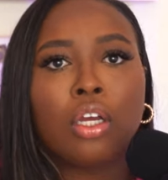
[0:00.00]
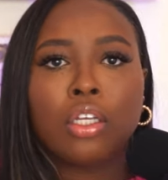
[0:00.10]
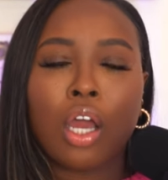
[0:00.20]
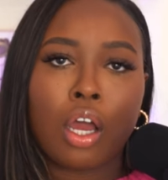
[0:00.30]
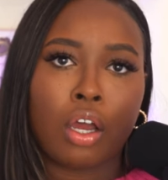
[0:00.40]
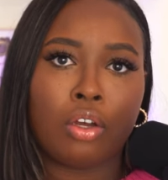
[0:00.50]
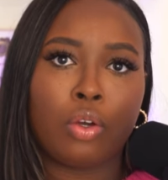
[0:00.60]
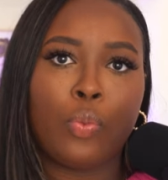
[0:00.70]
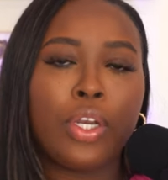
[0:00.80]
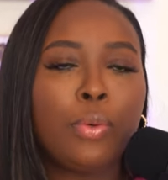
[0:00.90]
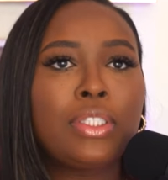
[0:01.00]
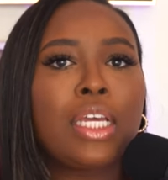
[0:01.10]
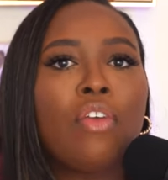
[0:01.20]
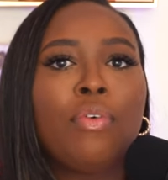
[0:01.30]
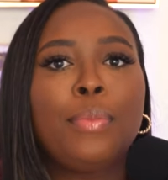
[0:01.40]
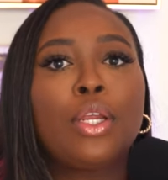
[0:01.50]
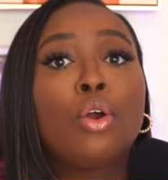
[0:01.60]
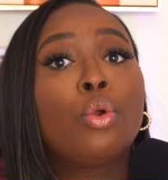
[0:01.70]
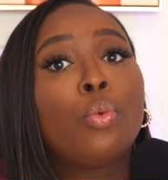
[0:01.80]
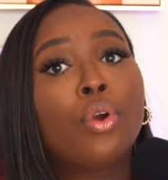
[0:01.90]
Y'all, when it was time for me to
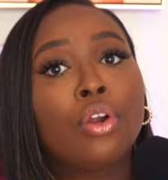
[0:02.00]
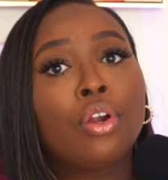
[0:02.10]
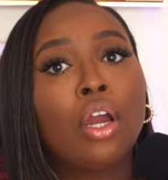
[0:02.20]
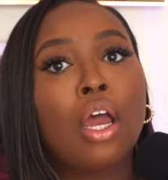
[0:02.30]
go to work,